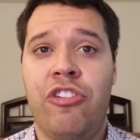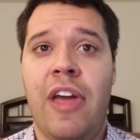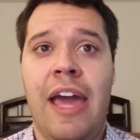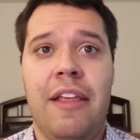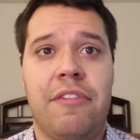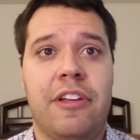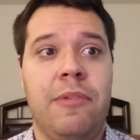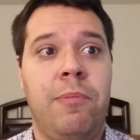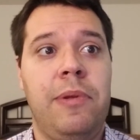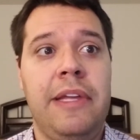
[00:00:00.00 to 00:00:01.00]
That is a
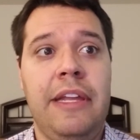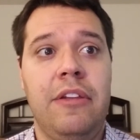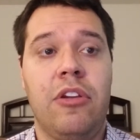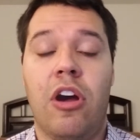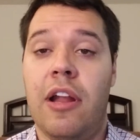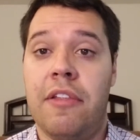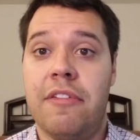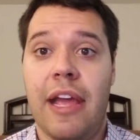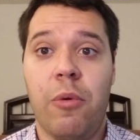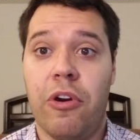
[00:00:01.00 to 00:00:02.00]
complete non
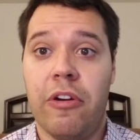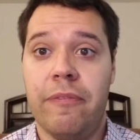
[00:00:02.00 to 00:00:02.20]
sequitur.